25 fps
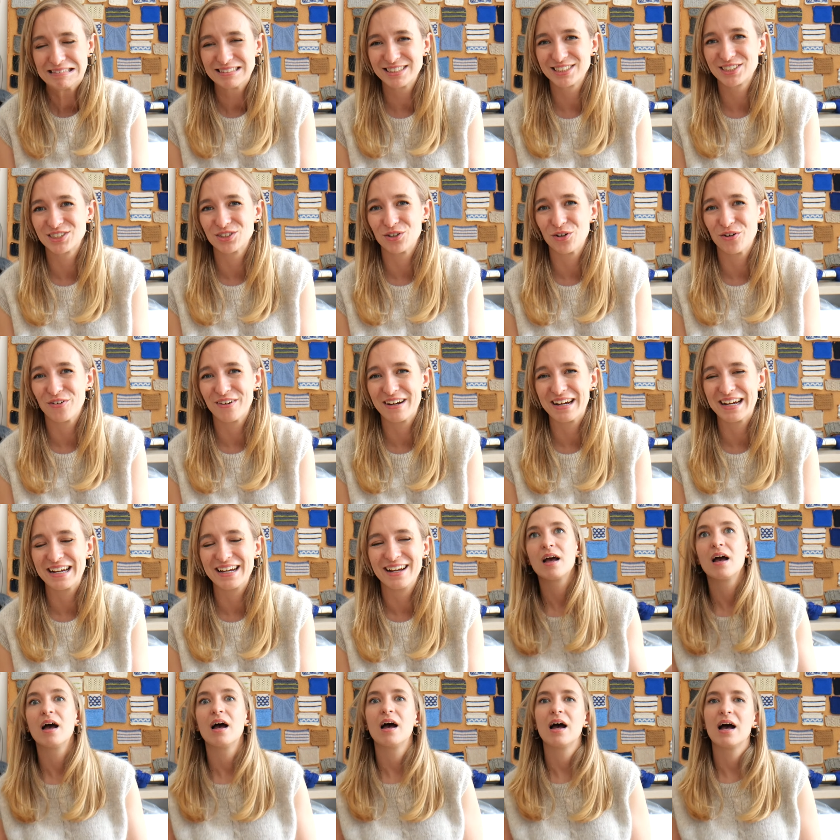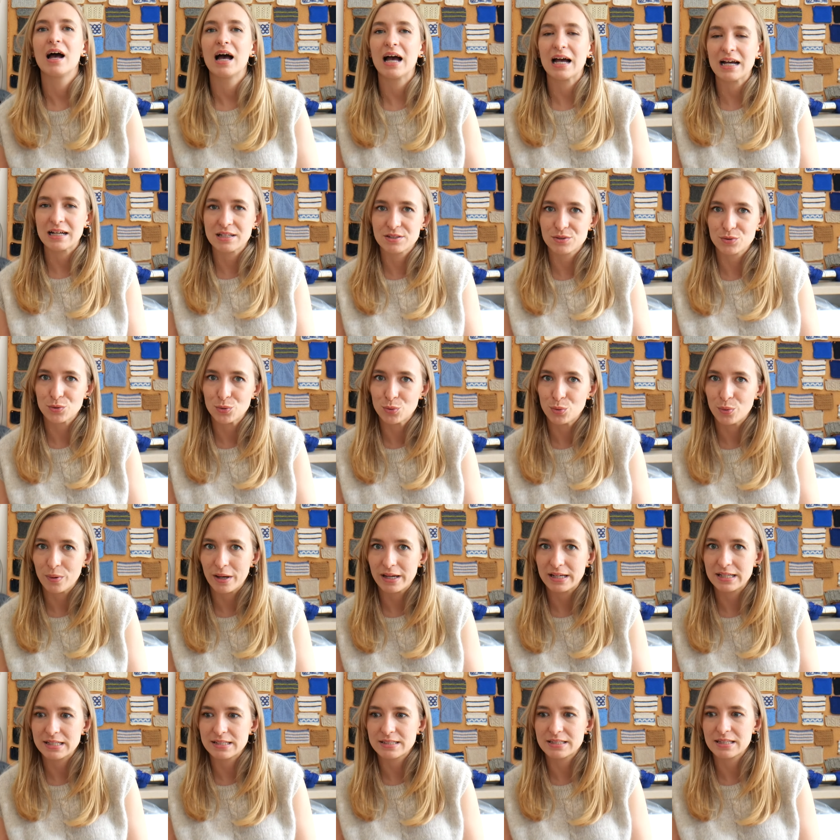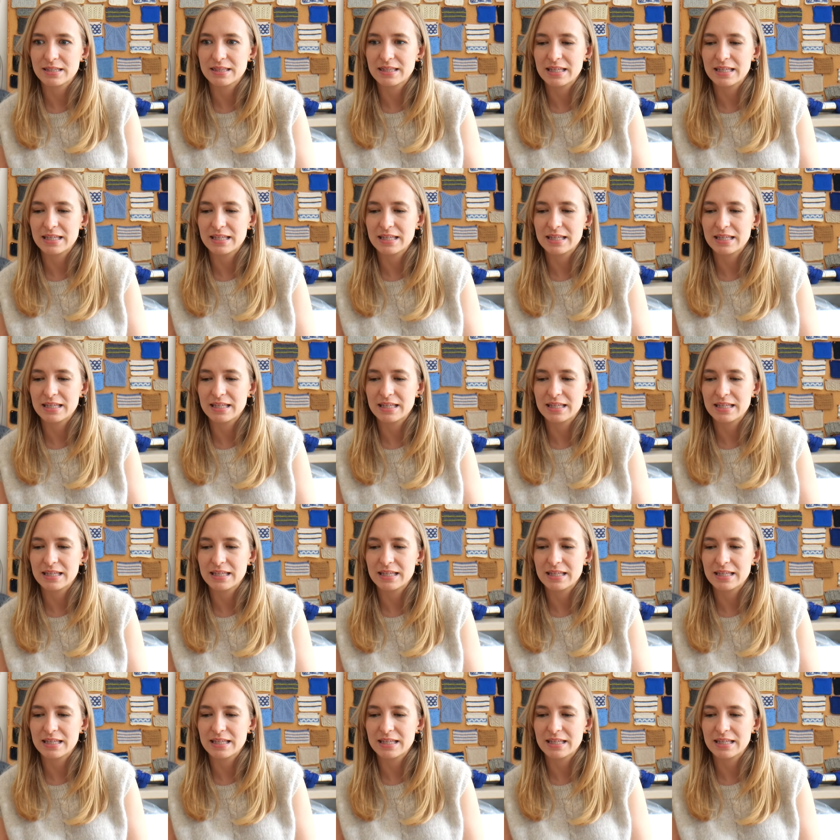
Sorry. As always,